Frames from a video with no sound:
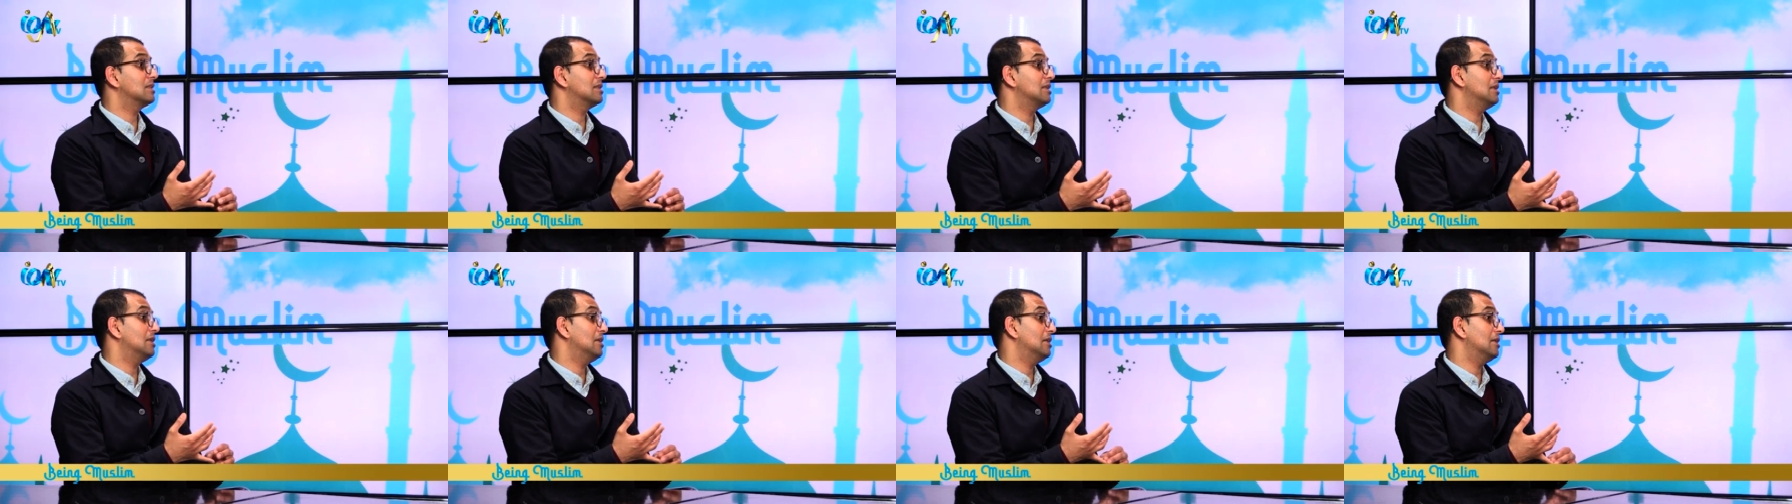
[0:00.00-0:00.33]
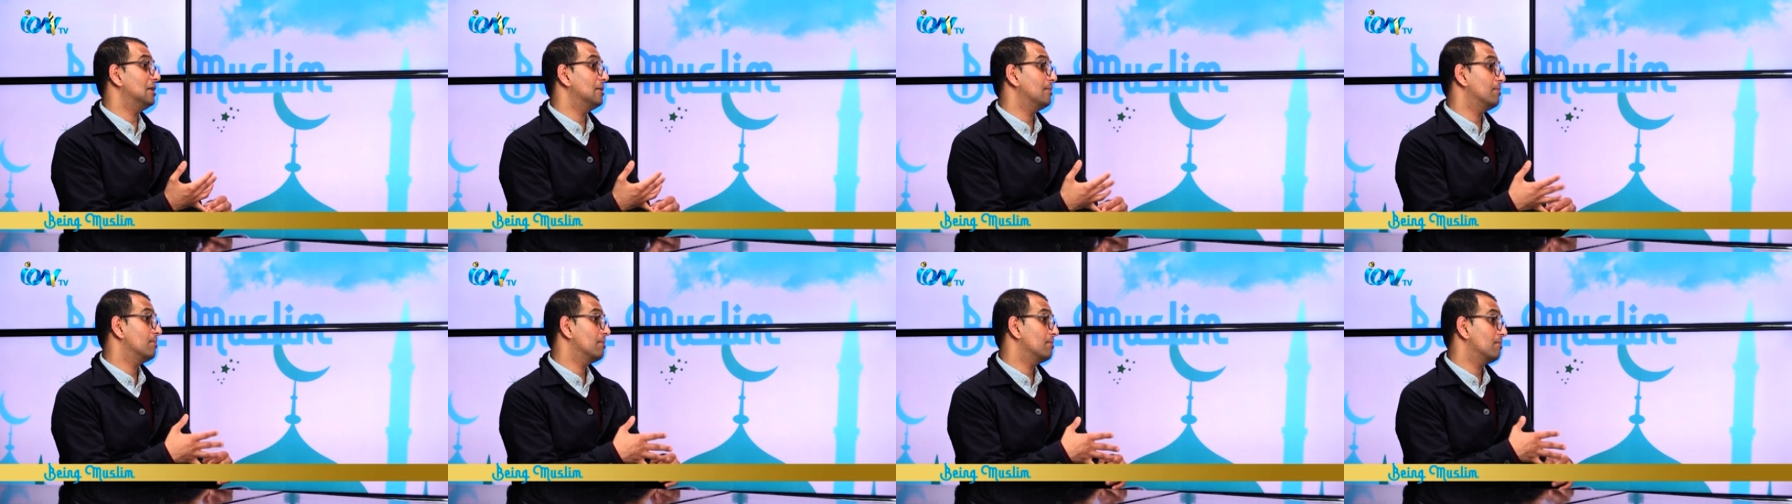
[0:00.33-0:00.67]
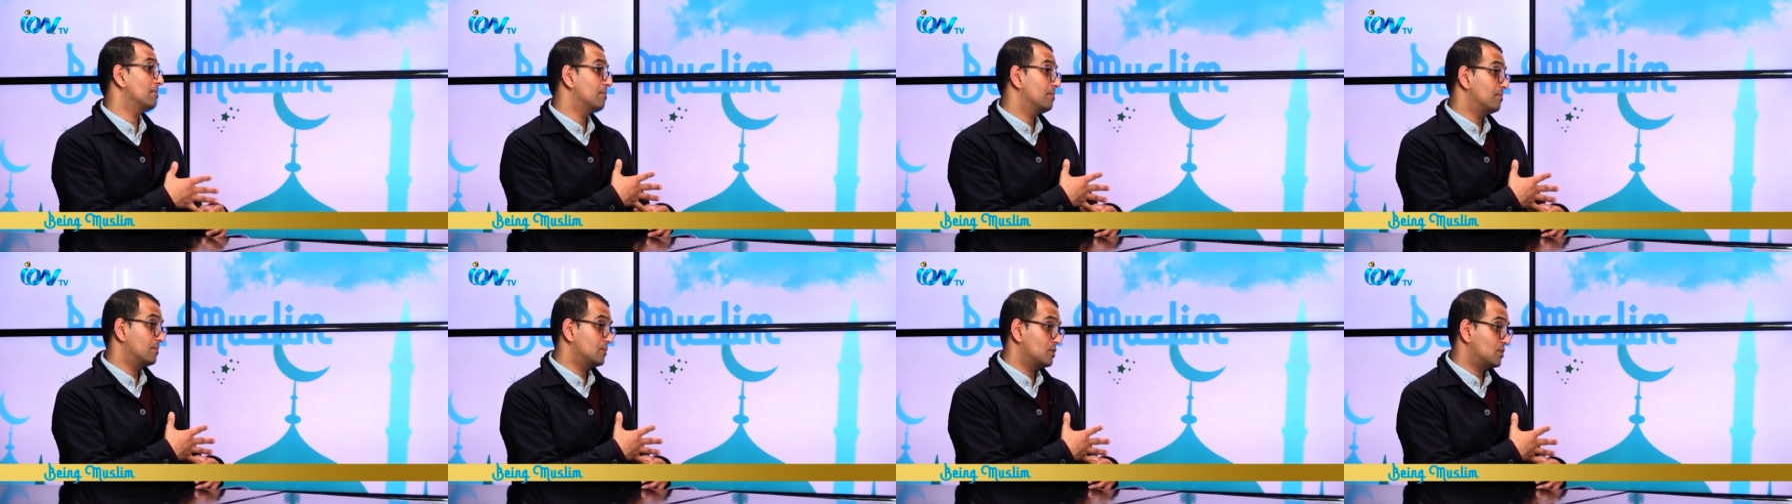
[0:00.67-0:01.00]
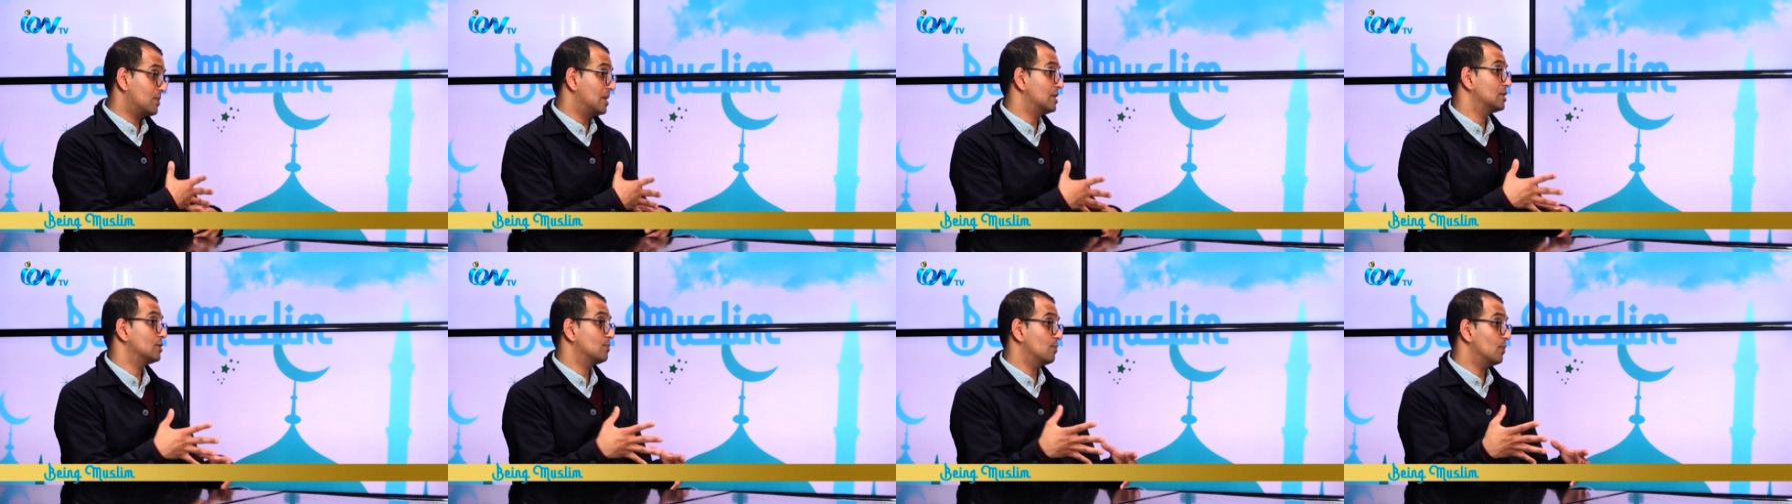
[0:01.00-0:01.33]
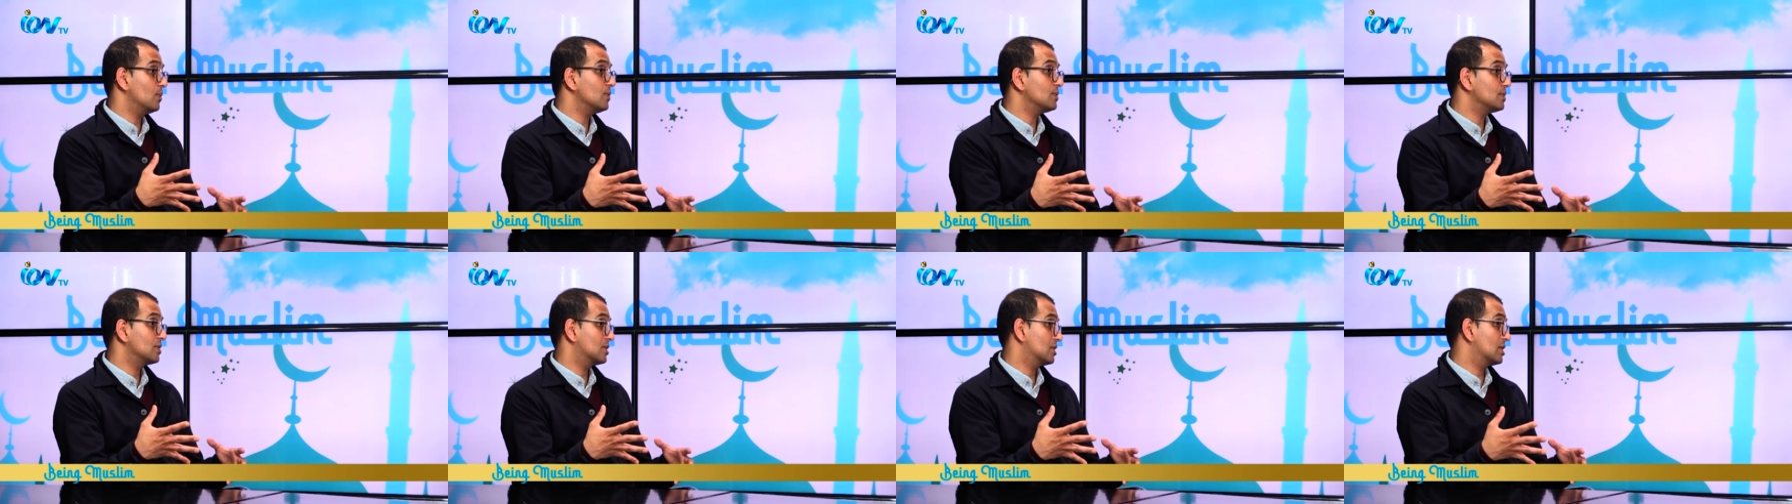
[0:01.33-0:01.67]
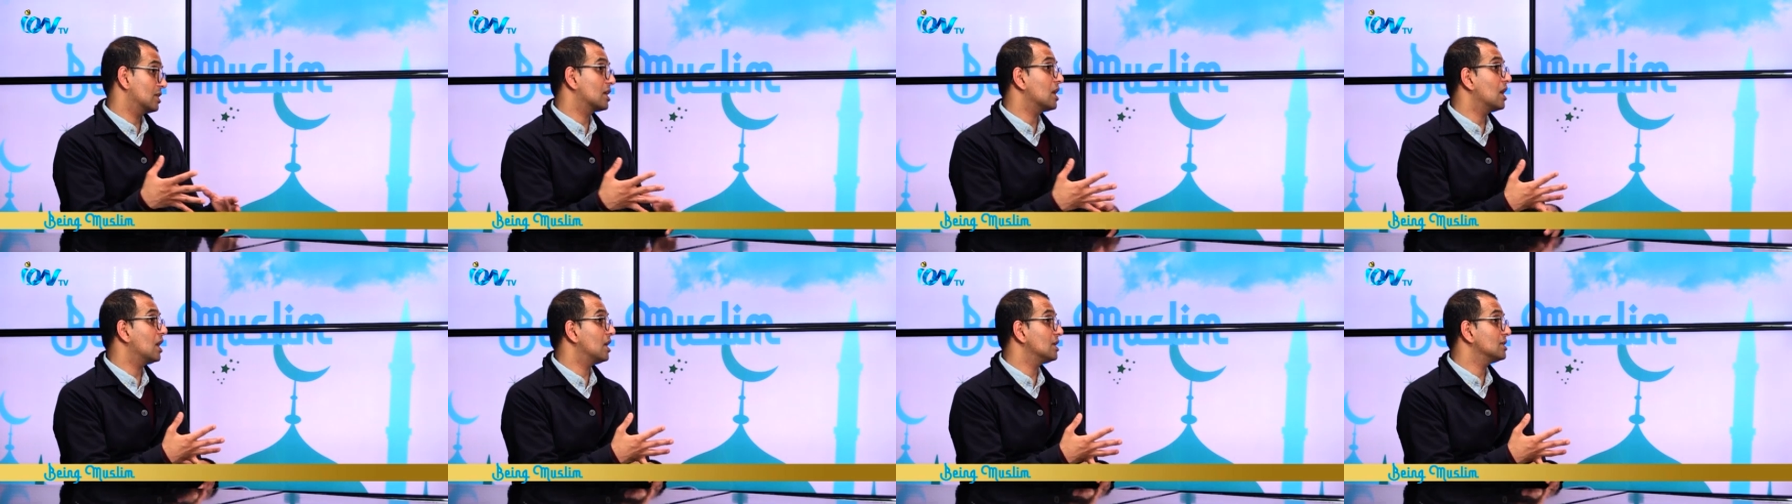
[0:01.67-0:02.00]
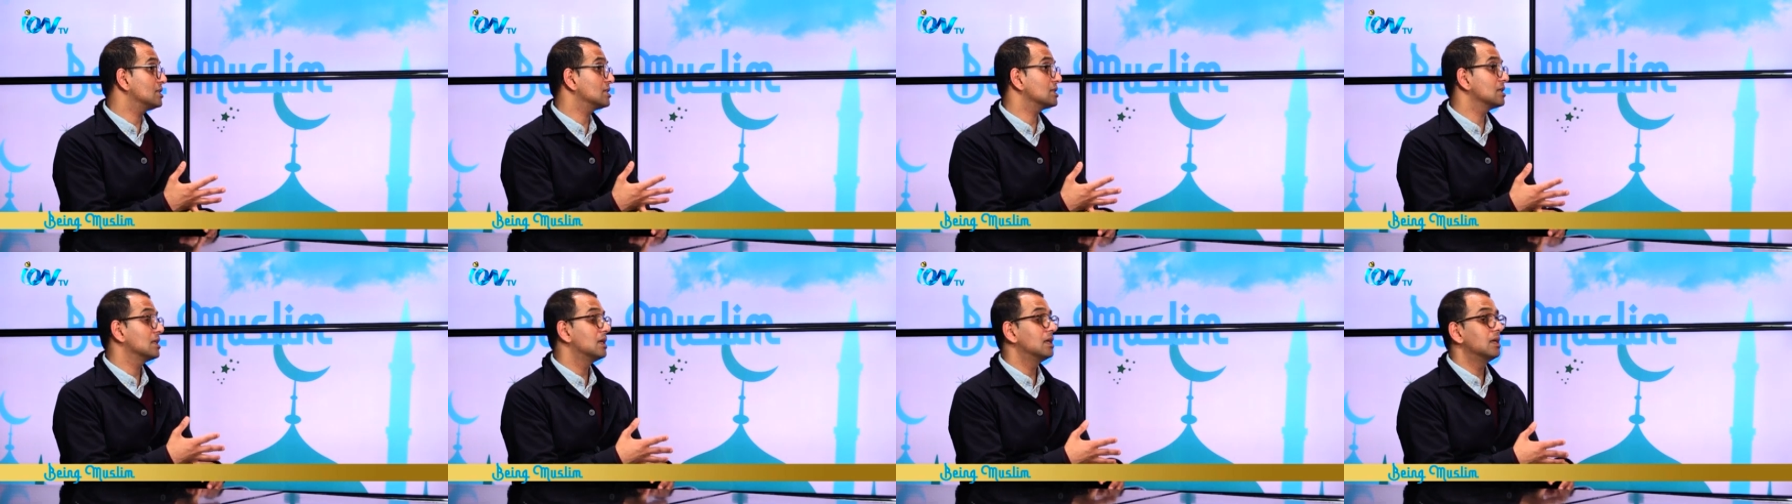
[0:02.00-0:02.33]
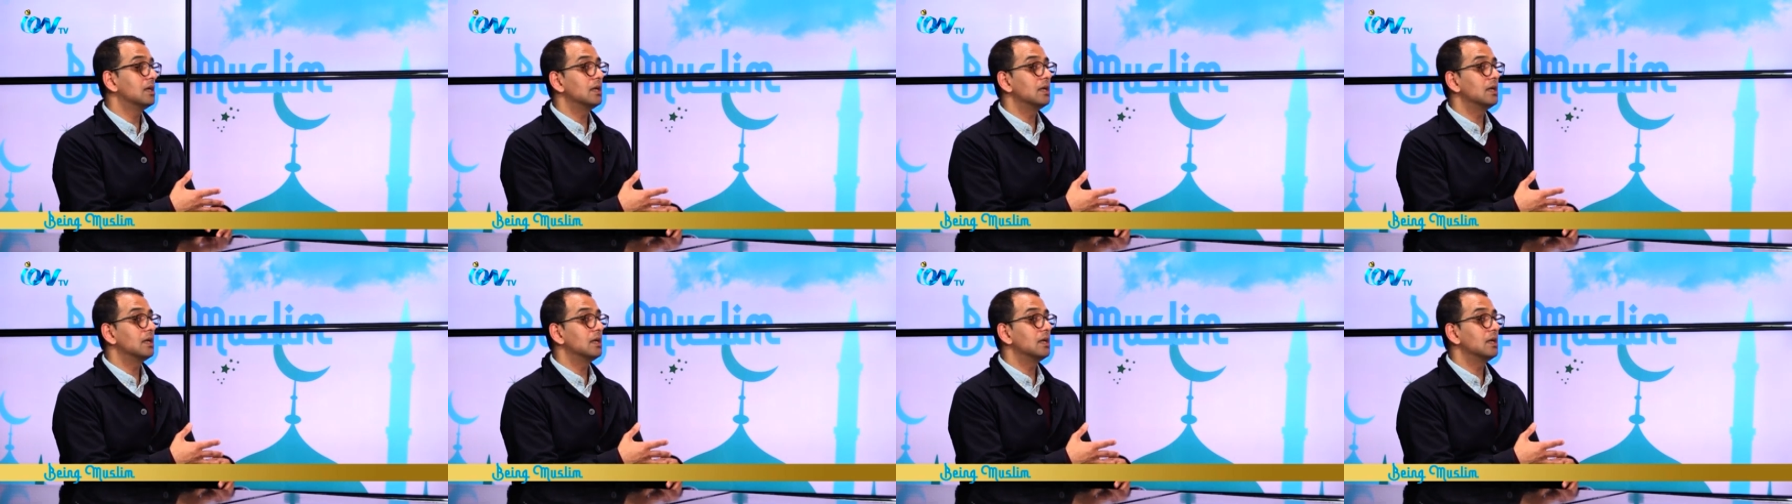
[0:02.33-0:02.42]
the transport, the cars,